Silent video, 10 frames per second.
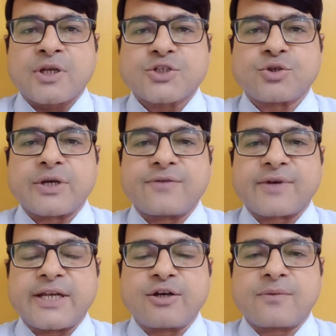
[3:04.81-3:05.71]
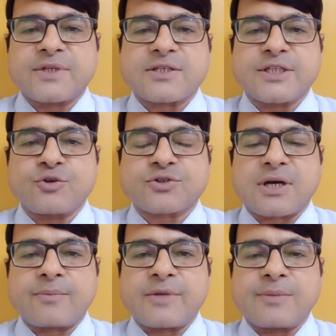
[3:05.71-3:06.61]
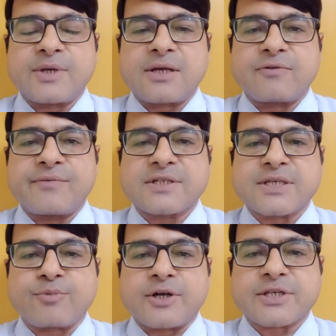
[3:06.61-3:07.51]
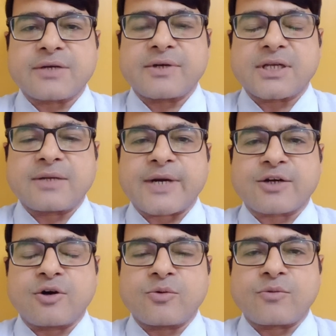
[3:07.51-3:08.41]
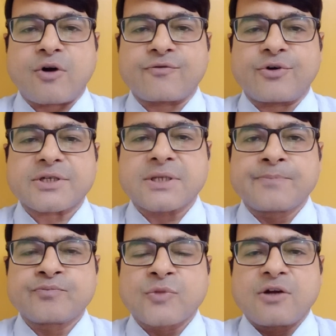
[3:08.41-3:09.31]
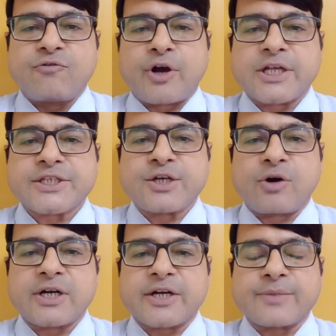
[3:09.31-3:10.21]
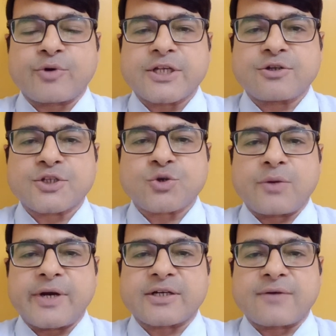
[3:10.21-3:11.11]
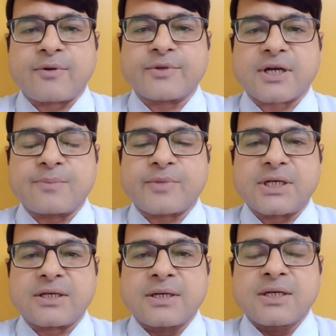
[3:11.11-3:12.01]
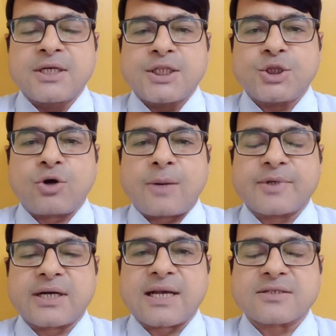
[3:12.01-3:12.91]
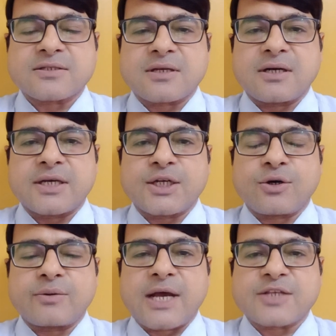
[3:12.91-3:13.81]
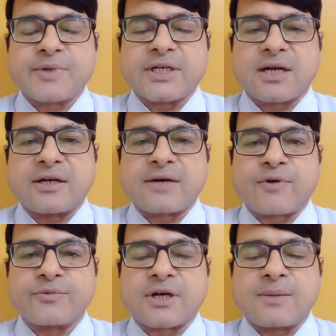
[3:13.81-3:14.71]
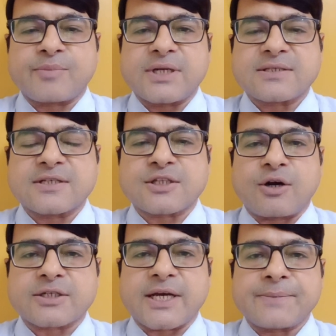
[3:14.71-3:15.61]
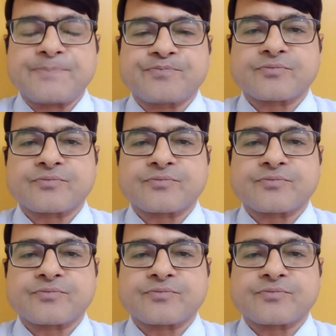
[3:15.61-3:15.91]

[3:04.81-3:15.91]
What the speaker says: So if any of these news come, maybe we will see positivity in Brightcom Group. Of course, forensic audit report is also awaited from the company. No update has been declared from the company since long time.